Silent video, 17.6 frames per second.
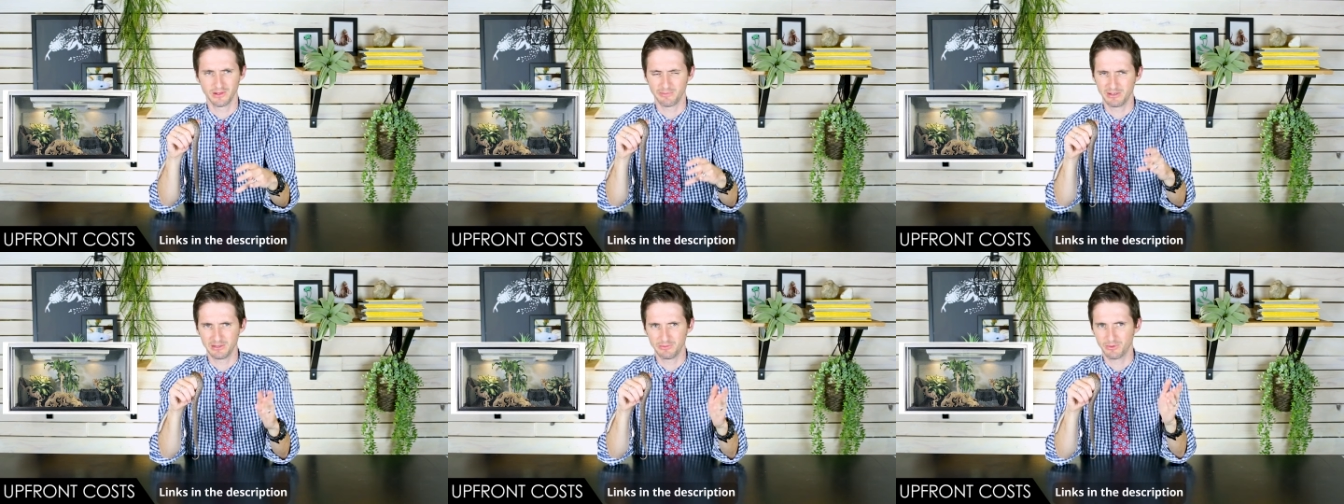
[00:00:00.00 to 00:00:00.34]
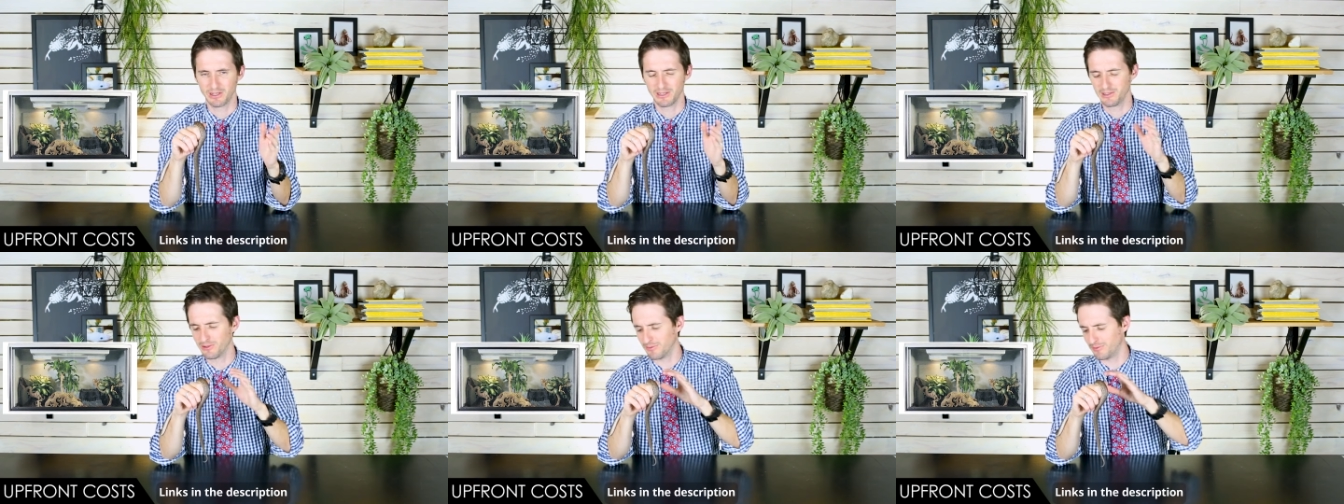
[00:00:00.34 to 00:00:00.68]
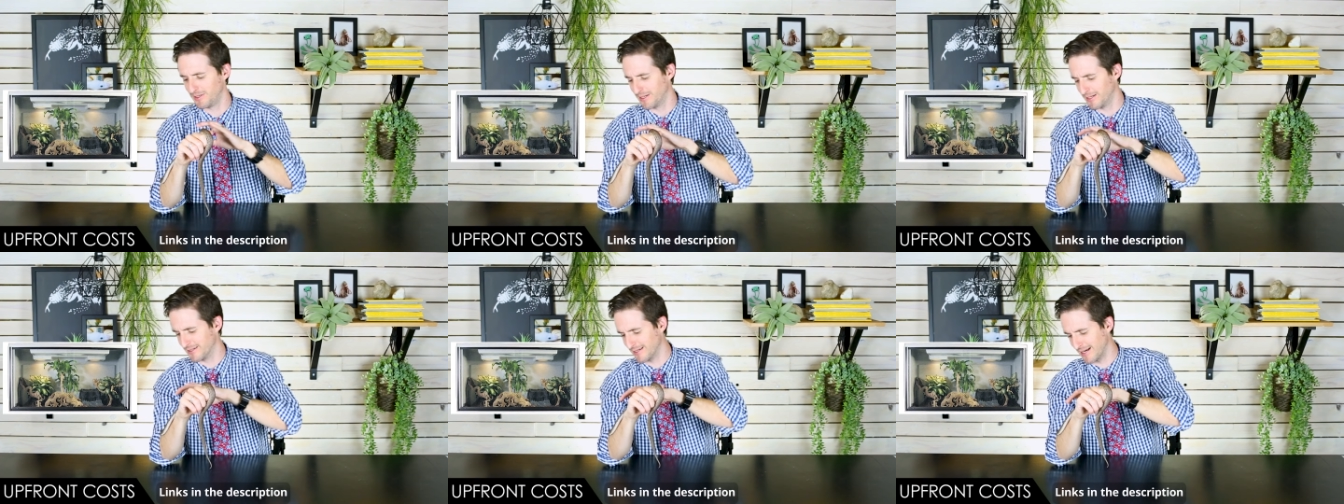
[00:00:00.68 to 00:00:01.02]
well, you don't
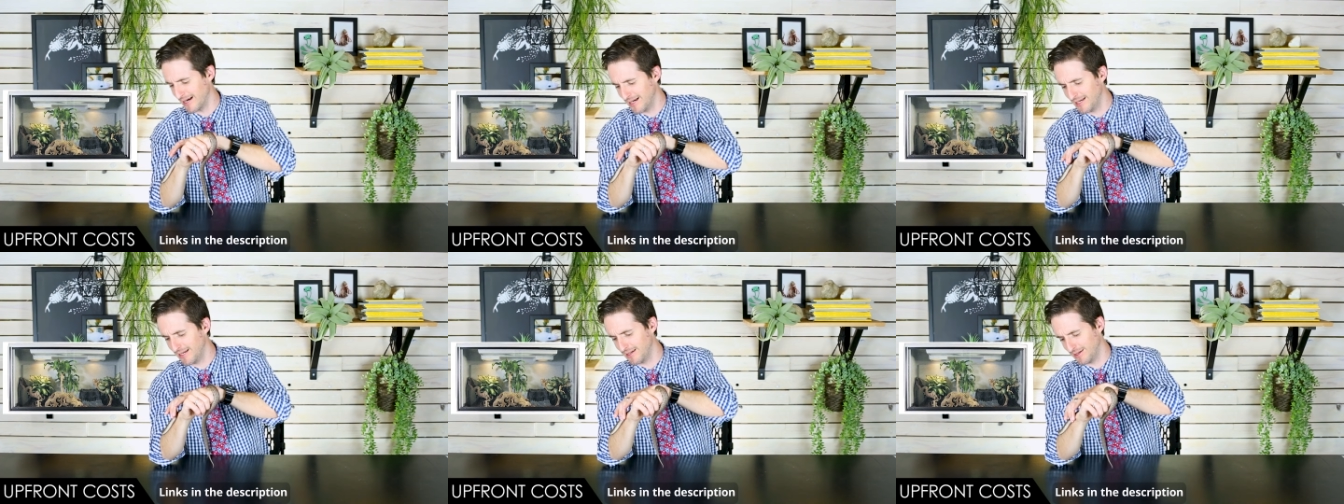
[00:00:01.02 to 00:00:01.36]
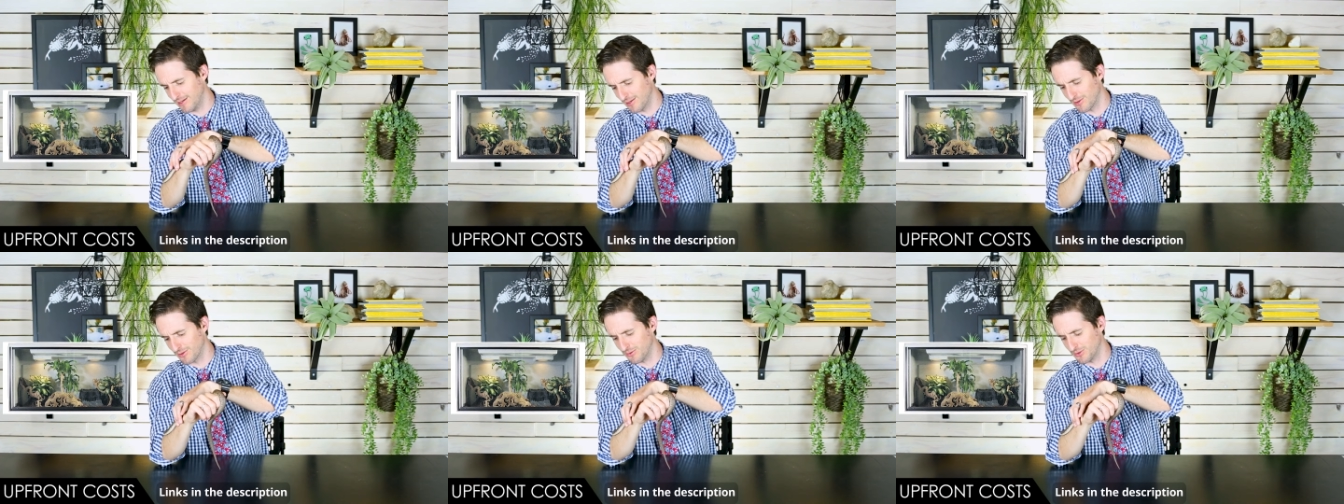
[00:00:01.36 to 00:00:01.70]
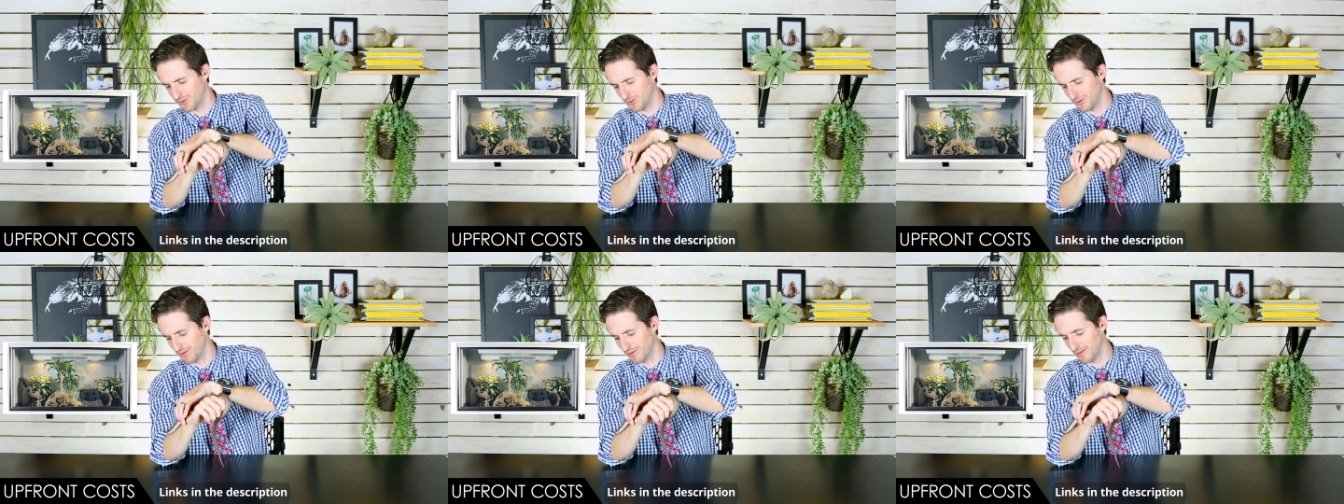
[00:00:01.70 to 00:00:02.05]
need a tiny
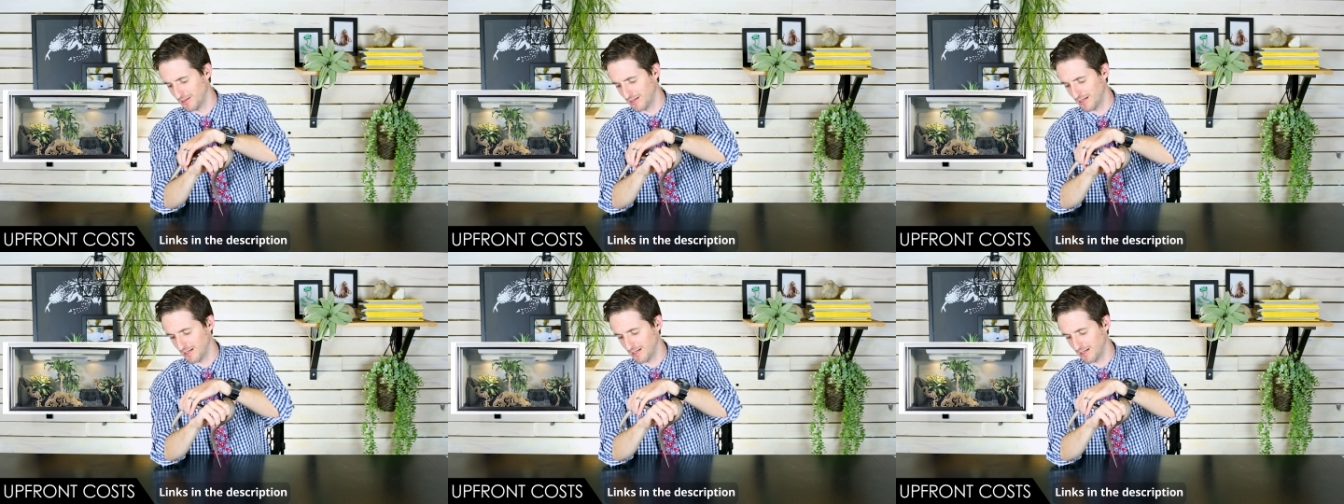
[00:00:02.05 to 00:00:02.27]
enclosure,